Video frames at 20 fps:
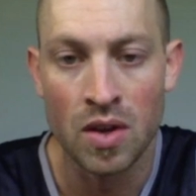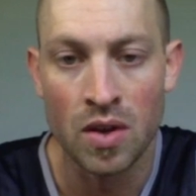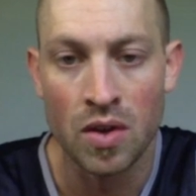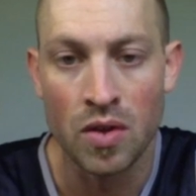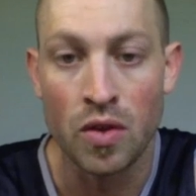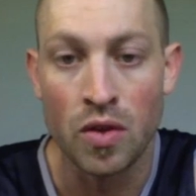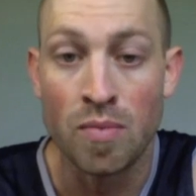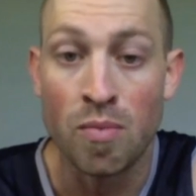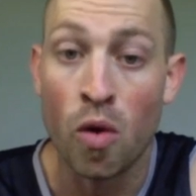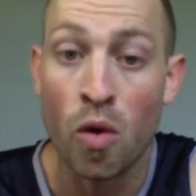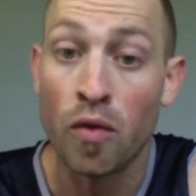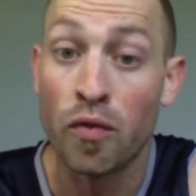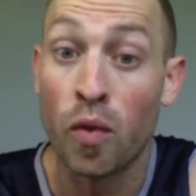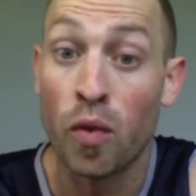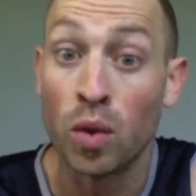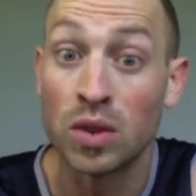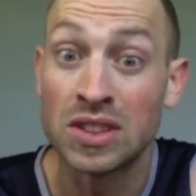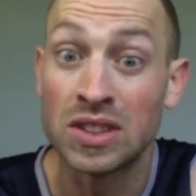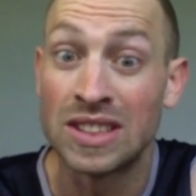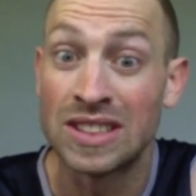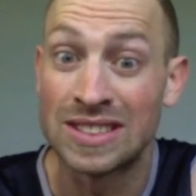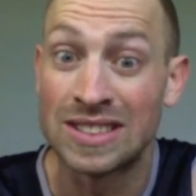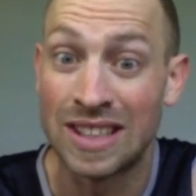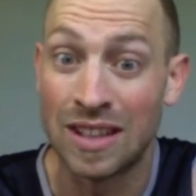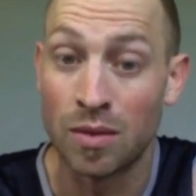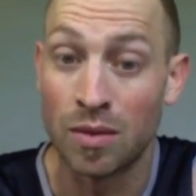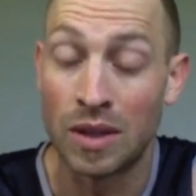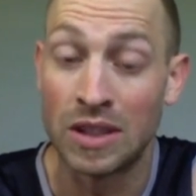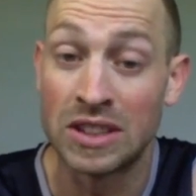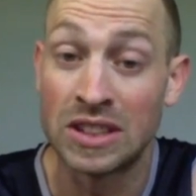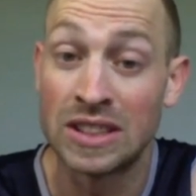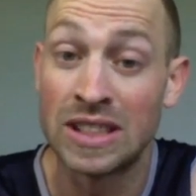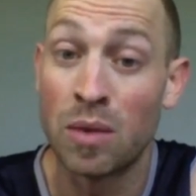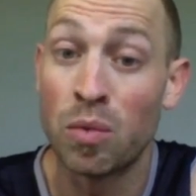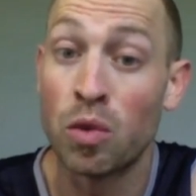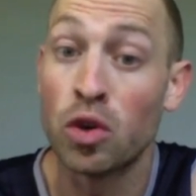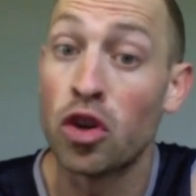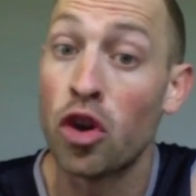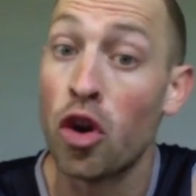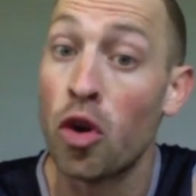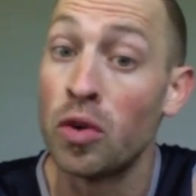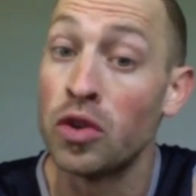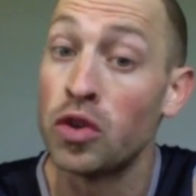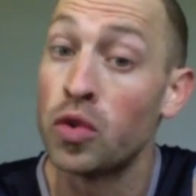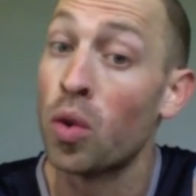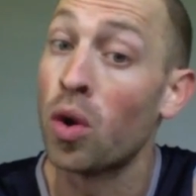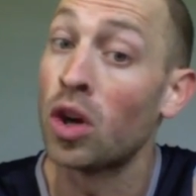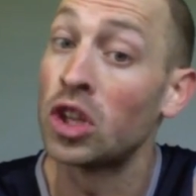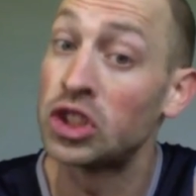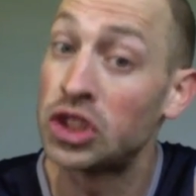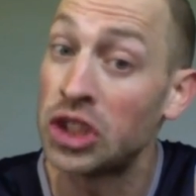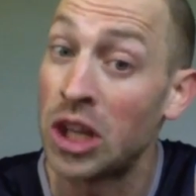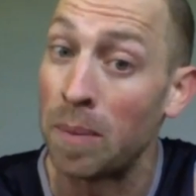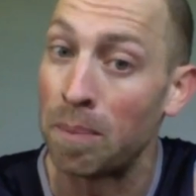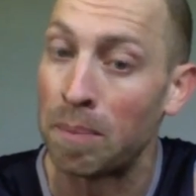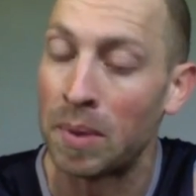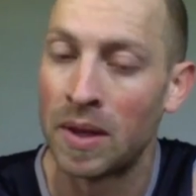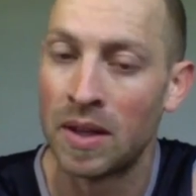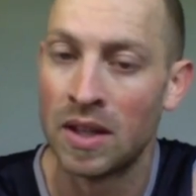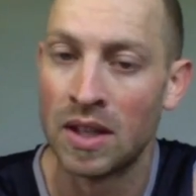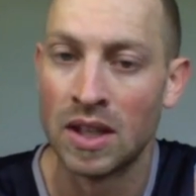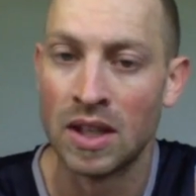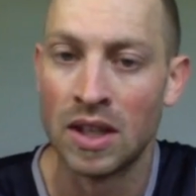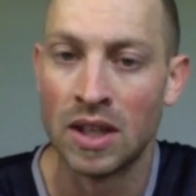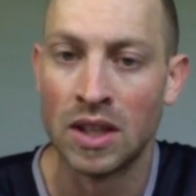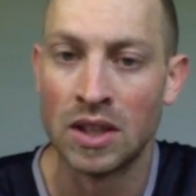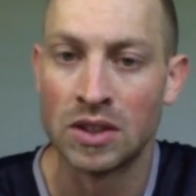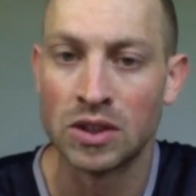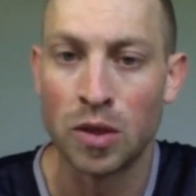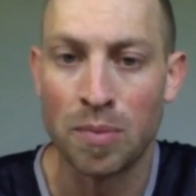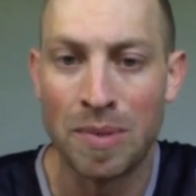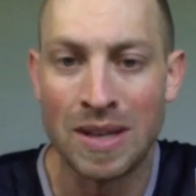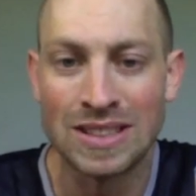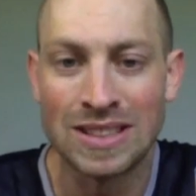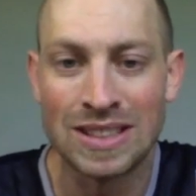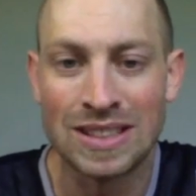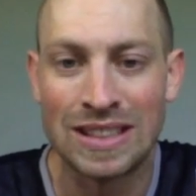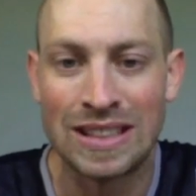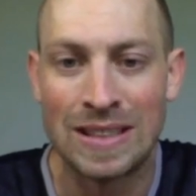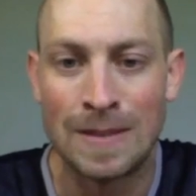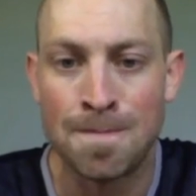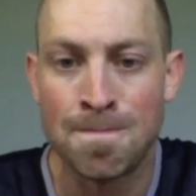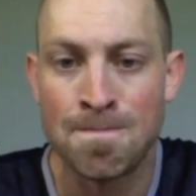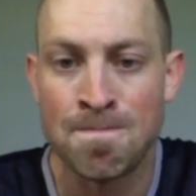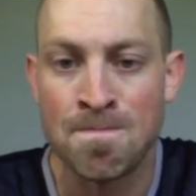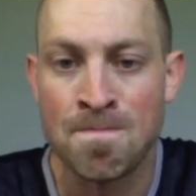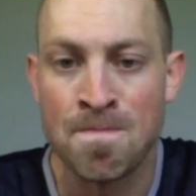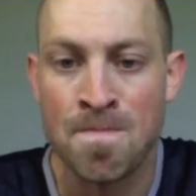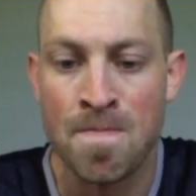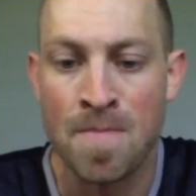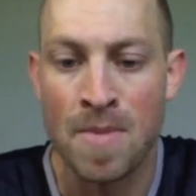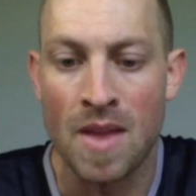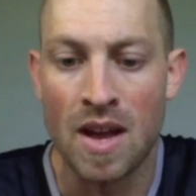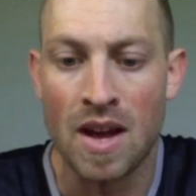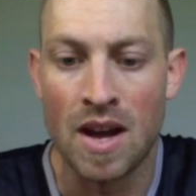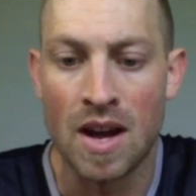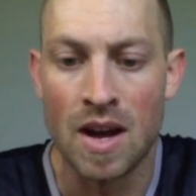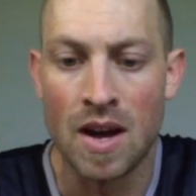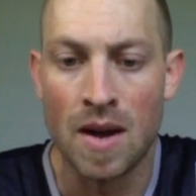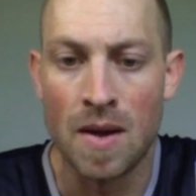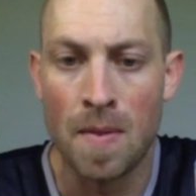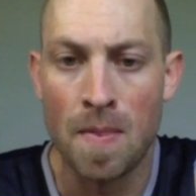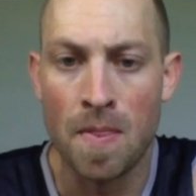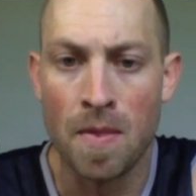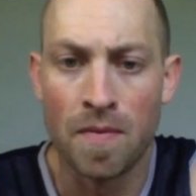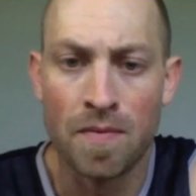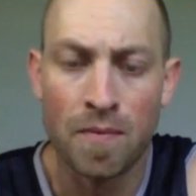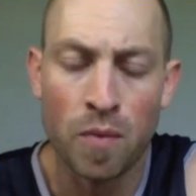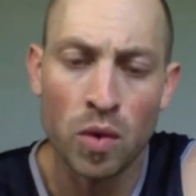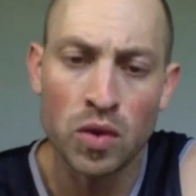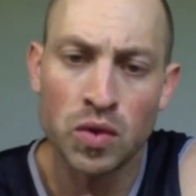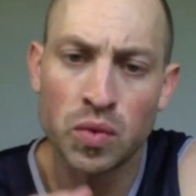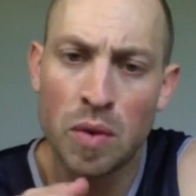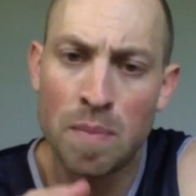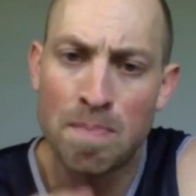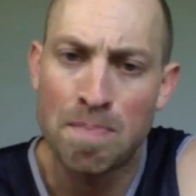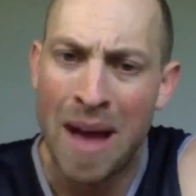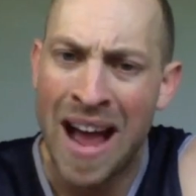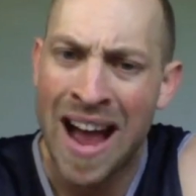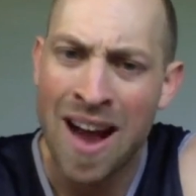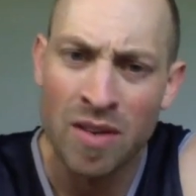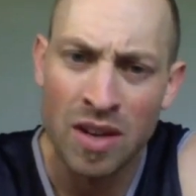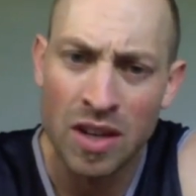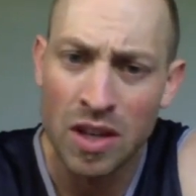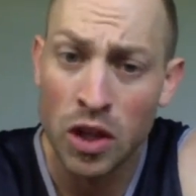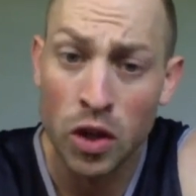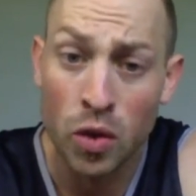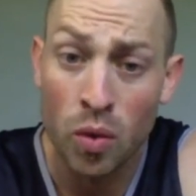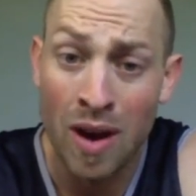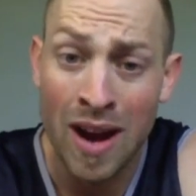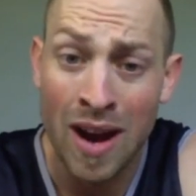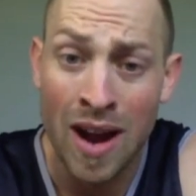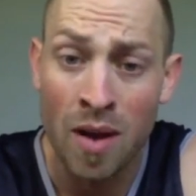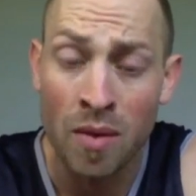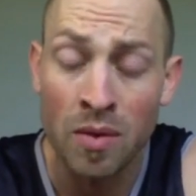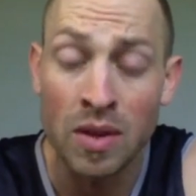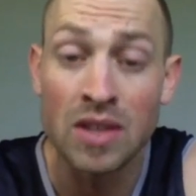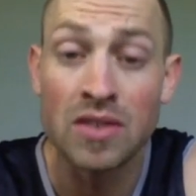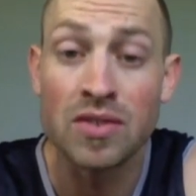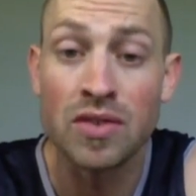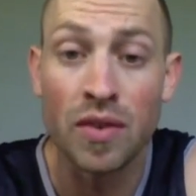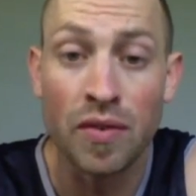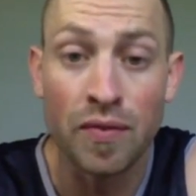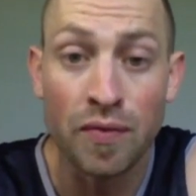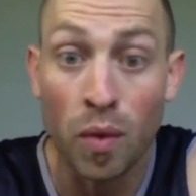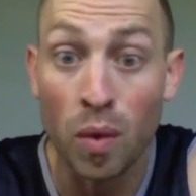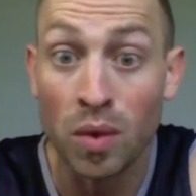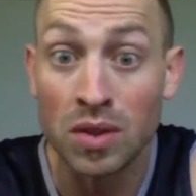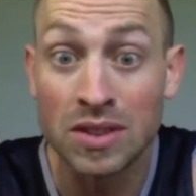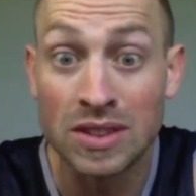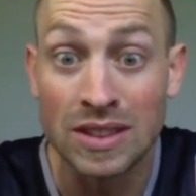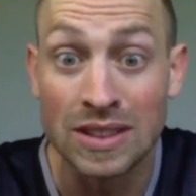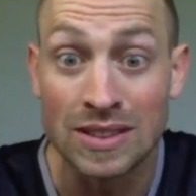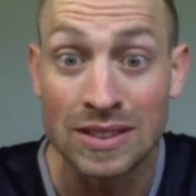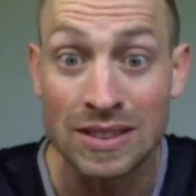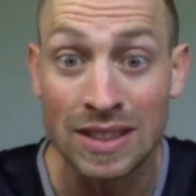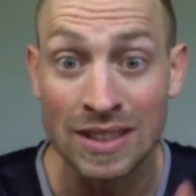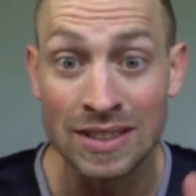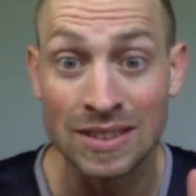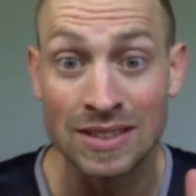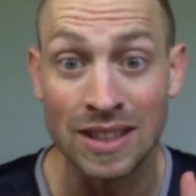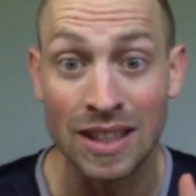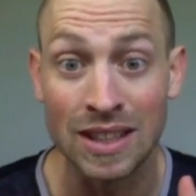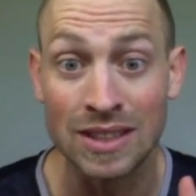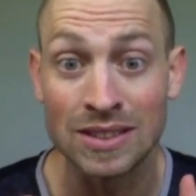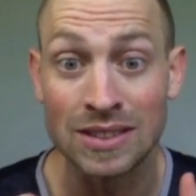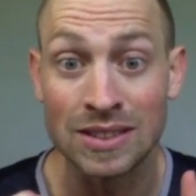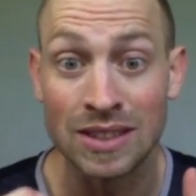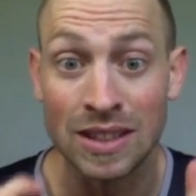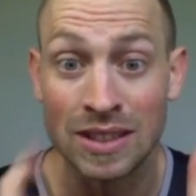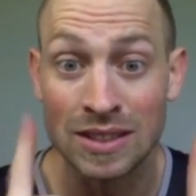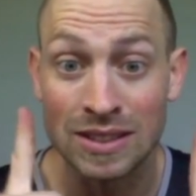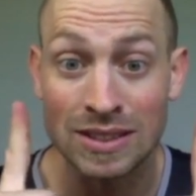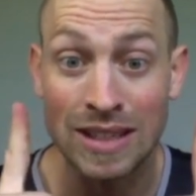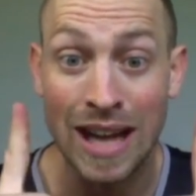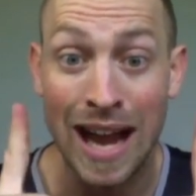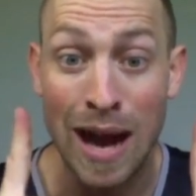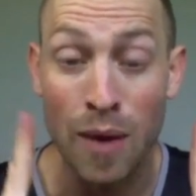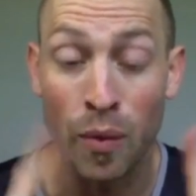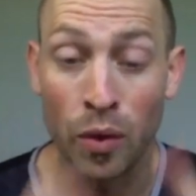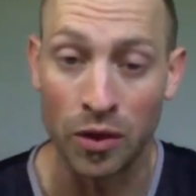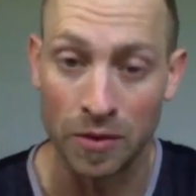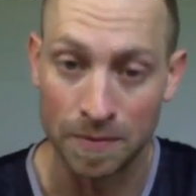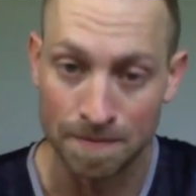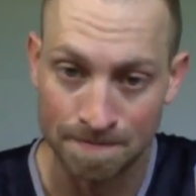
the more force and acceleration that will go into our jump. So basically, the force we pound into the ground is the force that sends us skyward.